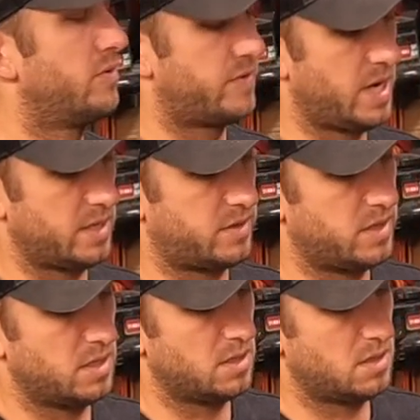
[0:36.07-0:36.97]
we've got
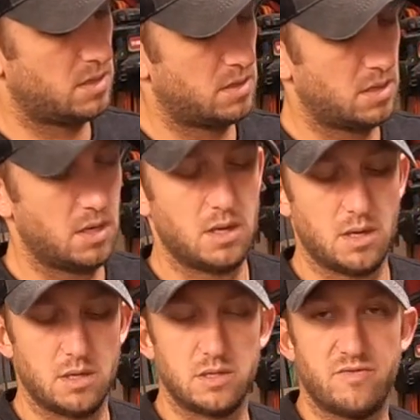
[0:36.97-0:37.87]
the
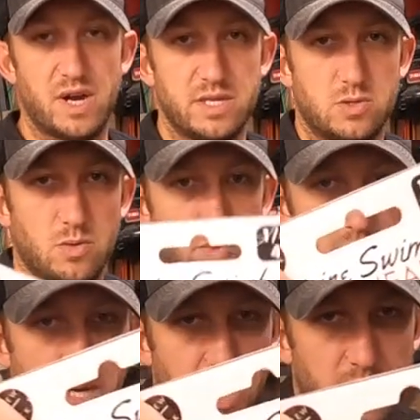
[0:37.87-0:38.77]
Divine Swim
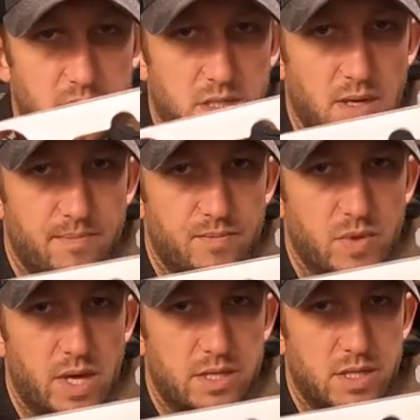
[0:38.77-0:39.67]
Bait heads.
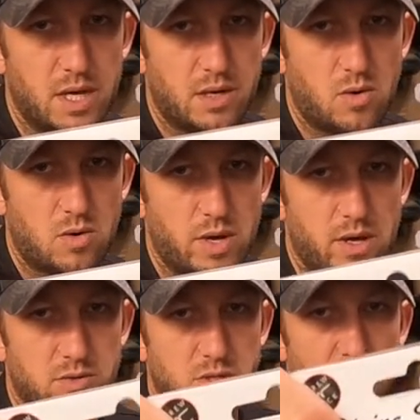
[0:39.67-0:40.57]
That's a quarter
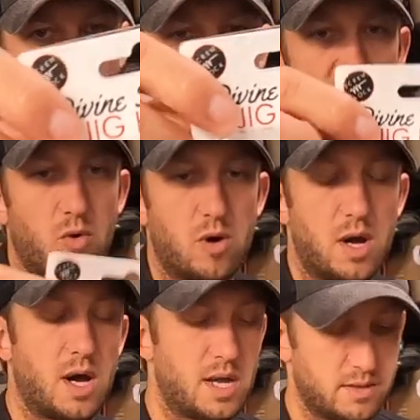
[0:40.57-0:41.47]
ounce, four
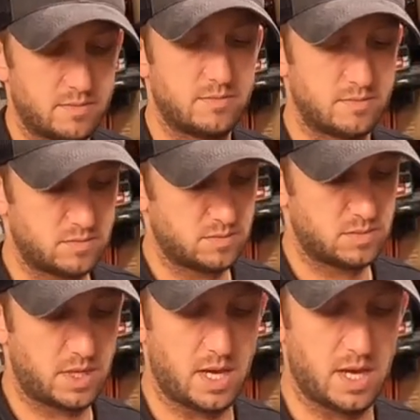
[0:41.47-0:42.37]
aught,
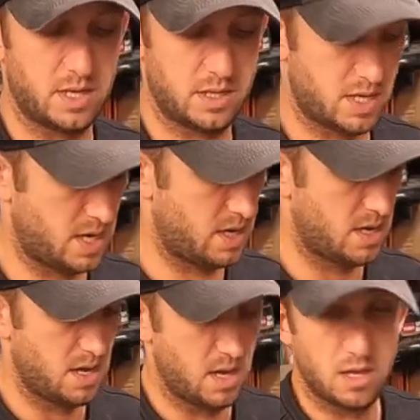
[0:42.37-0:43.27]
and uh,
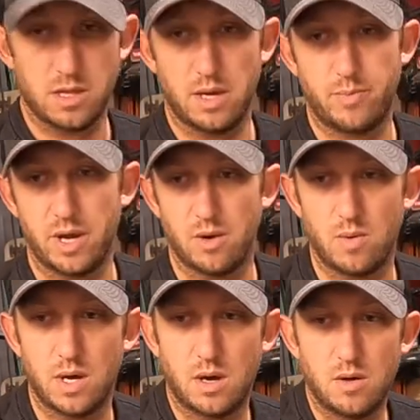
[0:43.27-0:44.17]
they pair
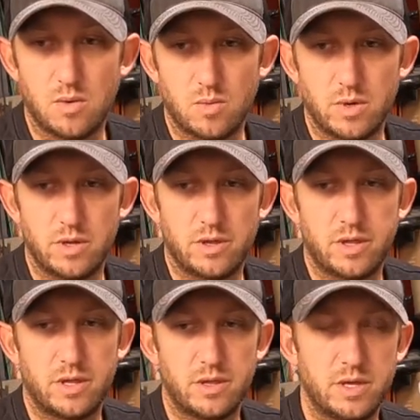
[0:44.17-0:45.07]
well with
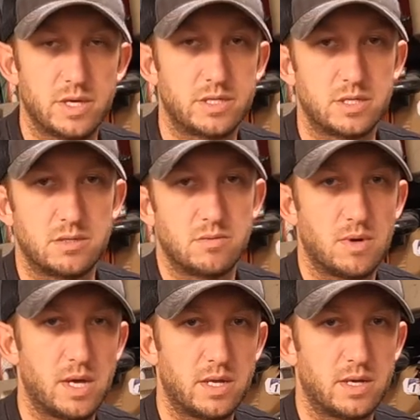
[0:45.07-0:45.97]
this,
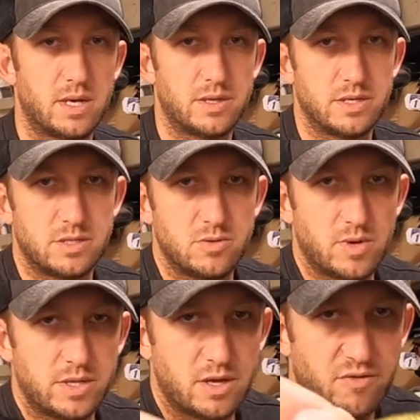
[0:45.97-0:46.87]
right? I got this dude
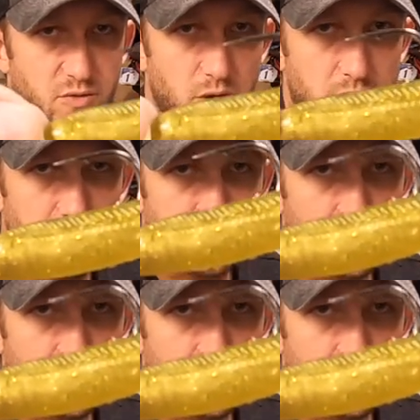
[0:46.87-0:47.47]
right there for you.